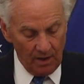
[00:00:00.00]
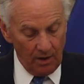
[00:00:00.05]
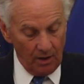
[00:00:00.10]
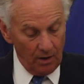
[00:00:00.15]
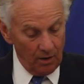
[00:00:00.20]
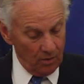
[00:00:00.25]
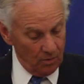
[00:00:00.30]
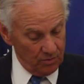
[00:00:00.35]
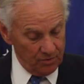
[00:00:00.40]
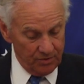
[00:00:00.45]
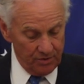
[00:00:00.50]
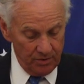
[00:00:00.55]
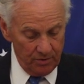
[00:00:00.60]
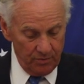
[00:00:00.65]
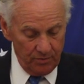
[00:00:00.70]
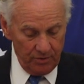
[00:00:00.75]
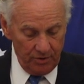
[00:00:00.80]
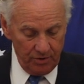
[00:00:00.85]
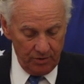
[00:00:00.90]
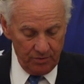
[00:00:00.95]

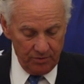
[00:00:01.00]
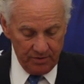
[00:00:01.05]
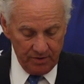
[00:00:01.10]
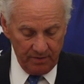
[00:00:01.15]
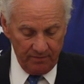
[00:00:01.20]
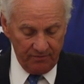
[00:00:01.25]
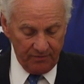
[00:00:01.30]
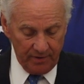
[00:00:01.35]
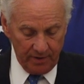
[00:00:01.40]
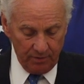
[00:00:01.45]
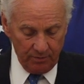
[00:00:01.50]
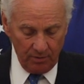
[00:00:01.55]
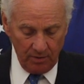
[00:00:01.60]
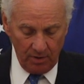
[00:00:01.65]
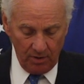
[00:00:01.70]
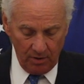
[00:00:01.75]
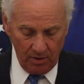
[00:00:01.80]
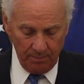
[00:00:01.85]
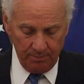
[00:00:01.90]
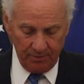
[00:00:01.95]
Also, using federal
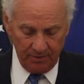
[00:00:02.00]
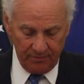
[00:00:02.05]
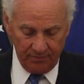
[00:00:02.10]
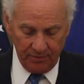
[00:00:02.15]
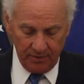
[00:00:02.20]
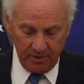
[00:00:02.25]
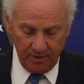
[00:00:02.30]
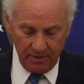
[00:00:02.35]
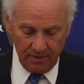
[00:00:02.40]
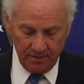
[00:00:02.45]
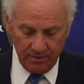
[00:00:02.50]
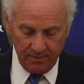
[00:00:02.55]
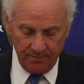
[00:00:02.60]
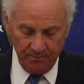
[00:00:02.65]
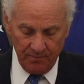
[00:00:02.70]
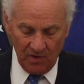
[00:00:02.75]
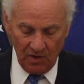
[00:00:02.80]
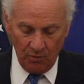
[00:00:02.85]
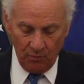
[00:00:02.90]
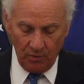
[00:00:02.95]
ARPA funds,
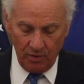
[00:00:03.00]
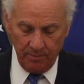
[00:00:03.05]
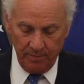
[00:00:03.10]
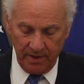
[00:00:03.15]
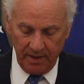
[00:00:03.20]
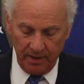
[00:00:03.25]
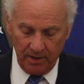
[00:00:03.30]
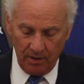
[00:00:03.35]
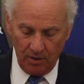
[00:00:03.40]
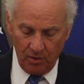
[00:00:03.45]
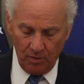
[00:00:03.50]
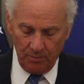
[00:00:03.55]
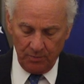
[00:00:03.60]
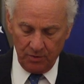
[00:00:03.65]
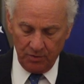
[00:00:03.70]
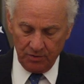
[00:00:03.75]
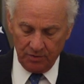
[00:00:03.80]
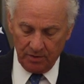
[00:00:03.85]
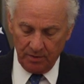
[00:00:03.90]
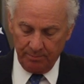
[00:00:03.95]
we made
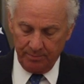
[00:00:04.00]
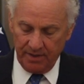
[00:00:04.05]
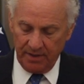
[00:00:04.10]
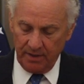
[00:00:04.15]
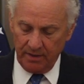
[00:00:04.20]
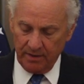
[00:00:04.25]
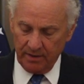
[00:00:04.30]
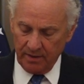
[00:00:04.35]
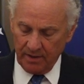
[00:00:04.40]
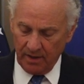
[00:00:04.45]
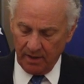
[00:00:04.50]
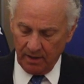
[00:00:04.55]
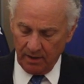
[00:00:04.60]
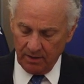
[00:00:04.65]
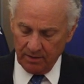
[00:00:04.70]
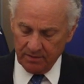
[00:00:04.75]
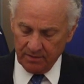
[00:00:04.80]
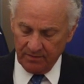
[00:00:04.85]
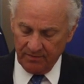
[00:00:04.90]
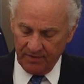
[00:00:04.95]
almost $1 billion
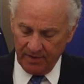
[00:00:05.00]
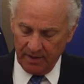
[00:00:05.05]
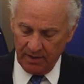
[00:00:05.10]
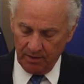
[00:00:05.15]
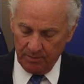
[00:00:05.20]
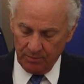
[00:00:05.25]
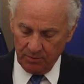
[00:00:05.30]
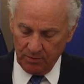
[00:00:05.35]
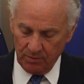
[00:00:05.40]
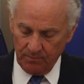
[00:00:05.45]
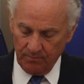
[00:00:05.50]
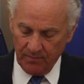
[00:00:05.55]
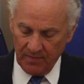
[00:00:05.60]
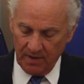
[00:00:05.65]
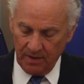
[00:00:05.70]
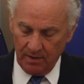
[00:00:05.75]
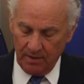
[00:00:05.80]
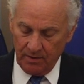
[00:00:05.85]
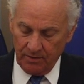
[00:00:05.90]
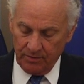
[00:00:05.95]
available
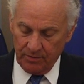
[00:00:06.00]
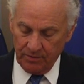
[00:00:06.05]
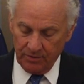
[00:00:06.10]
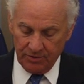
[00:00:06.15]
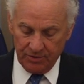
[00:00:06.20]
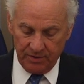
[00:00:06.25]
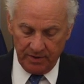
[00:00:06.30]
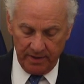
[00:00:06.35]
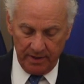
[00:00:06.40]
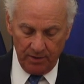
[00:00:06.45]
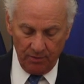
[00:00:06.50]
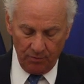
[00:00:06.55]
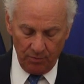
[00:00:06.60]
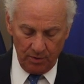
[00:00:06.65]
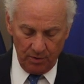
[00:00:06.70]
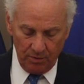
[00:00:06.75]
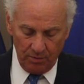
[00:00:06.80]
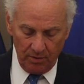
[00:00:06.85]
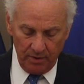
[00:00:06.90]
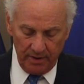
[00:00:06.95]
to the State
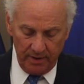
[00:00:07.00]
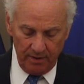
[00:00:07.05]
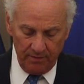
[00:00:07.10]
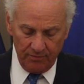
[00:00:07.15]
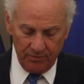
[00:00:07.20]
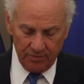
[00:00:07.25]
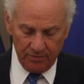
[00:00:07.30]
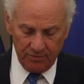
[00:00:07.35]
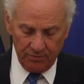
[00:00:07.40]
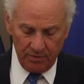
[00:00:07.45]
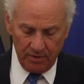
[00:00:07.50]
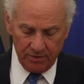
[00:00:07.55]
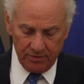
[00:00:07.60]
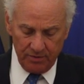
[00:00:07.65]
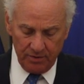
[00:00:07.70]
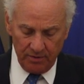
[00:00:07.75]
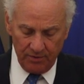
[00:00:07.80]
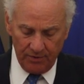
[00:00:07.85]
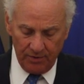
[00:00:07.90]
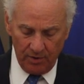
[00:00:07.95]
Rural
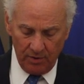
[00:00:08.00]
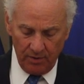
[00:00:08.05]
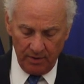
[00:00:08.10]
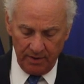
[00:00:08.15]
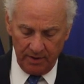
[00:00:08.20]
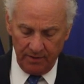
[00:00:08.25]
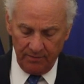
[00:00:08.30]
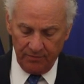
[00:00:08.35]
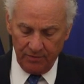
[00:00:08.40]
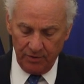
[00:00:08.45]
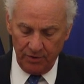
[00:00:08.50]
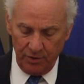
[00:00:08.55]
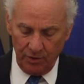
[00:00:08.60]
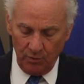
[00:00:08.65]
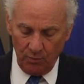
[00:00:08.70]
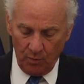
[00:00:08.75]
Infrastructure Authority for new